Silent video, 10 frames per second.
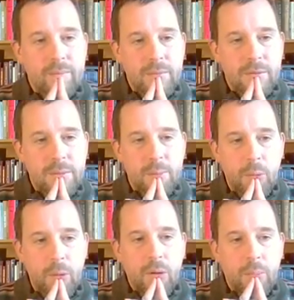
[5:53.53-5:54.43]

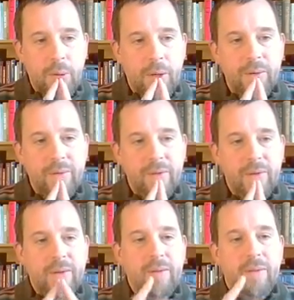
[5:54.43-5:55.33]
spoke about
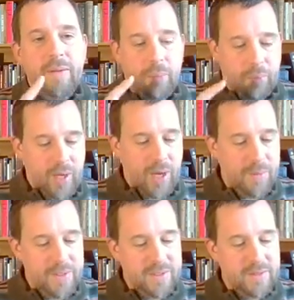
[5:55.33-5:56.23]
the
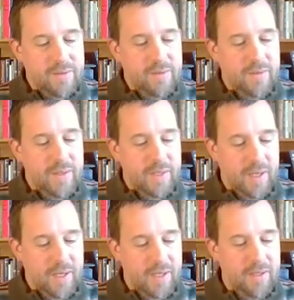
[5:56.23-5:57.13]
promise that
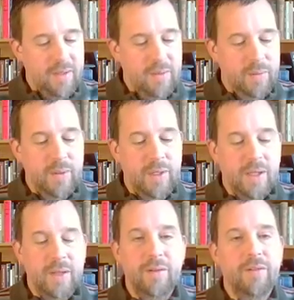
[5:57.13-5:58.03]
God would
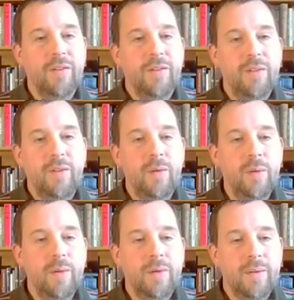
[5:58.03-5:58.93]
give
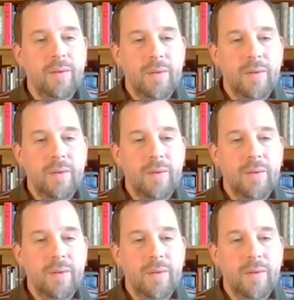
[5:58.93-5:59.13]
to